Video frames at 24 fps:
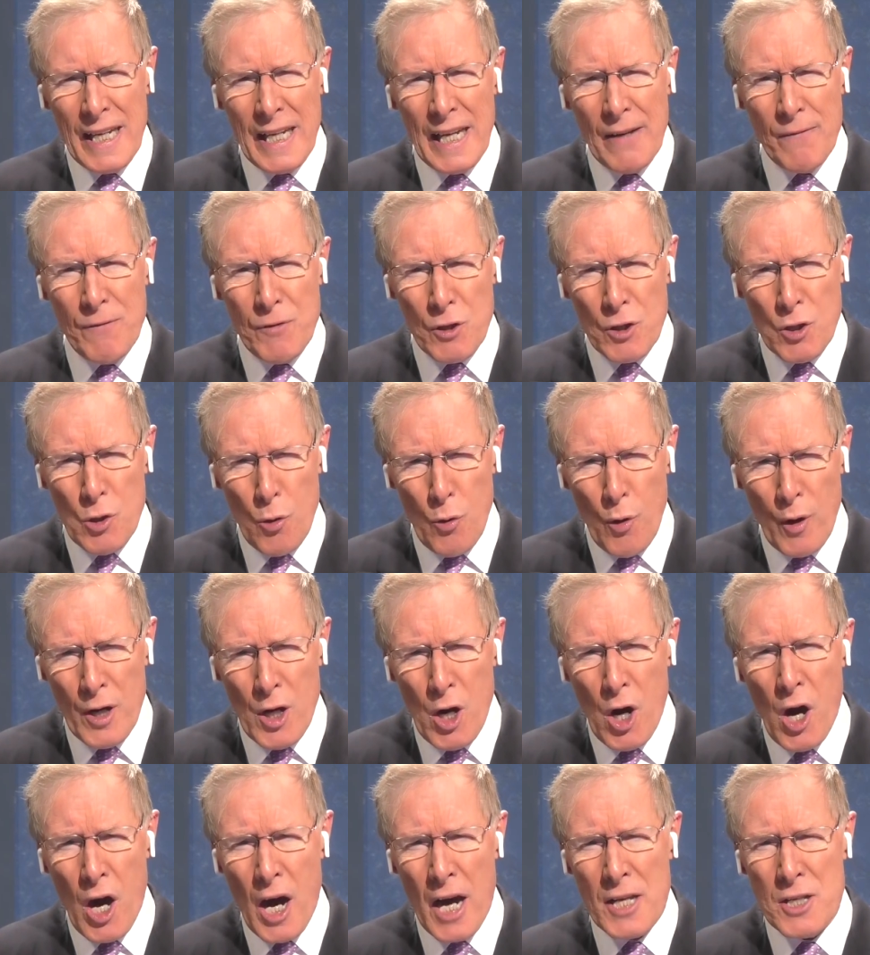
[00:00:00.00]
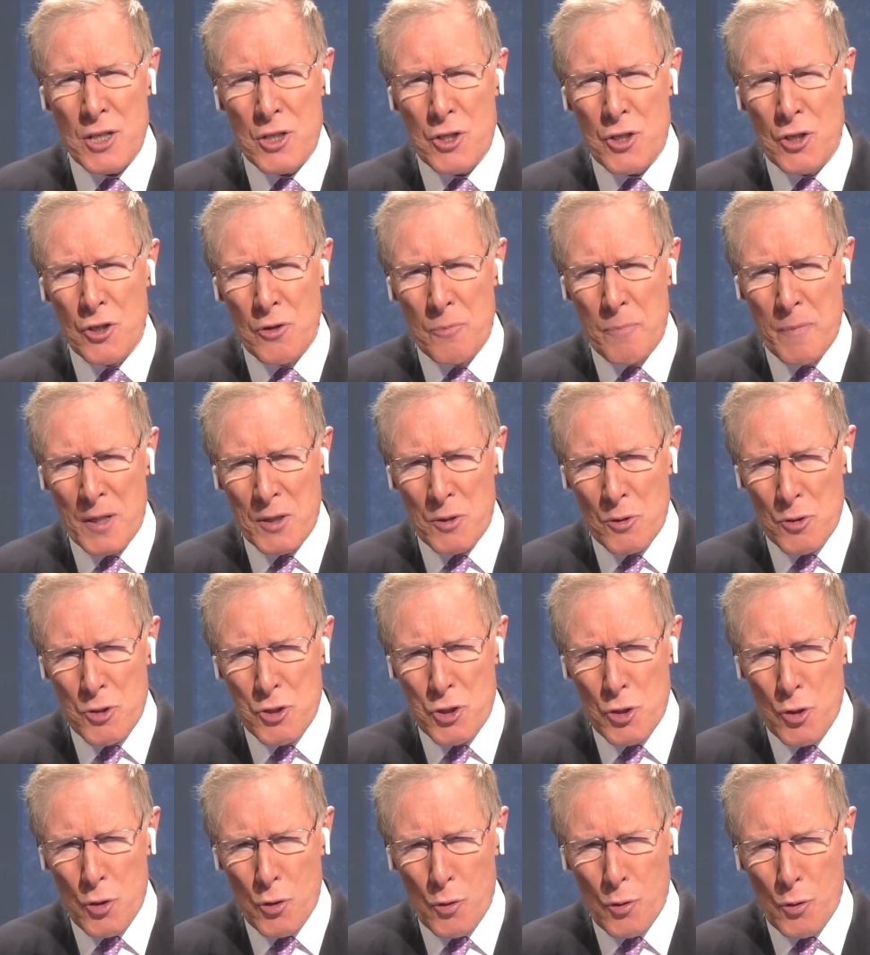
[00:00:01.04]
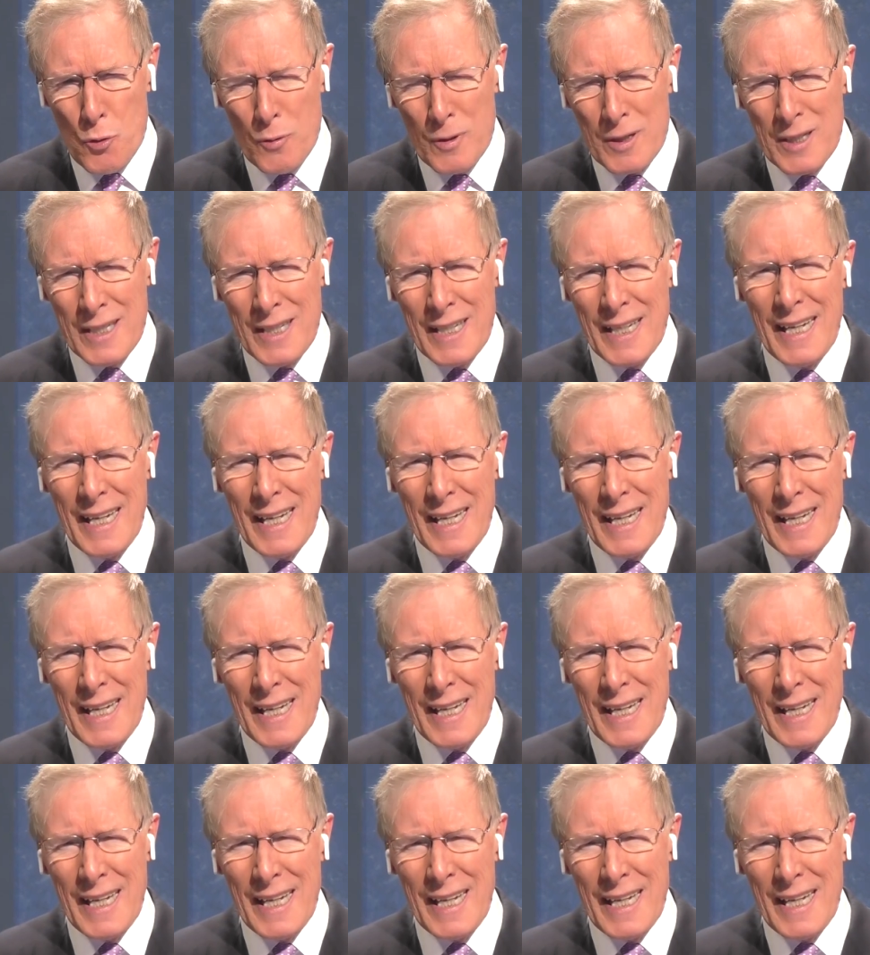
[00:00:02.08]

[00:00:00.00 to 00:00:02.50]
If you're going on to middle school,